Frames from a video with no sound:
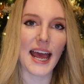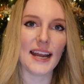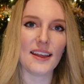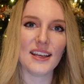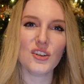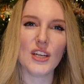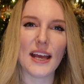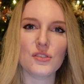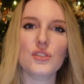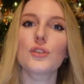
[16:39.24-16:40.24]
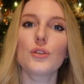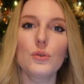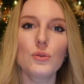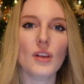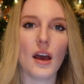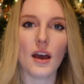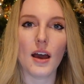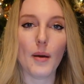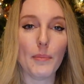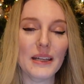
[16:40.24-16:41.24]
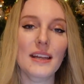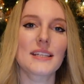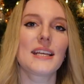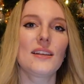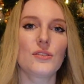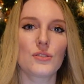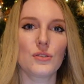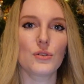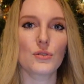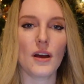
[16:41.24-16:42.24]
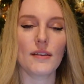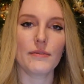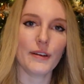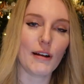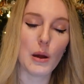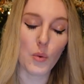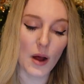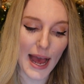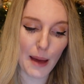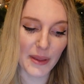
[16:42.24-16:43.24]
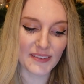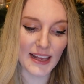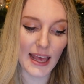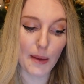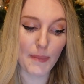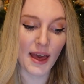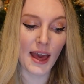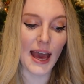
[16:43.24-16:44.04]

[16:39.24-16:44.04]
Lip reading: and I think she has to use her abilities to try and figure out what happened to him,